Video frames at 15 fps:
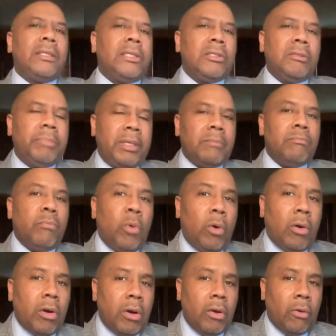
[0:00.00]
a little bit
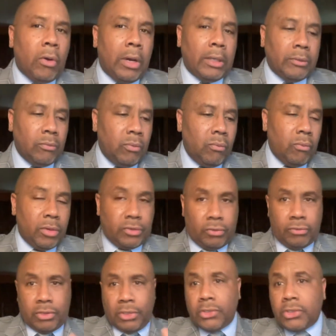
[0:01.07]
more on what
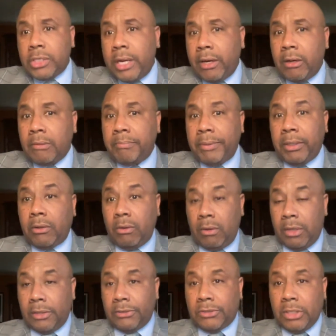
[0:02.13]
you just shared
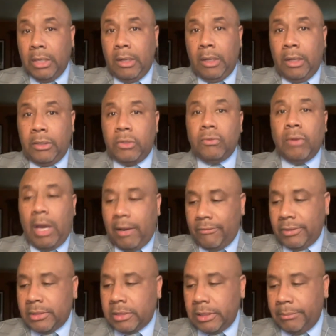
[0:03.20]
because you
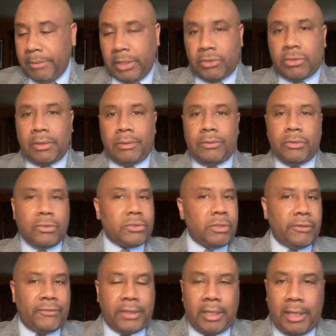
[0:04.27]
obviously mentioned
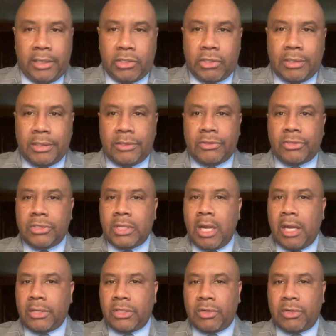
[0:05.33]
certifications, non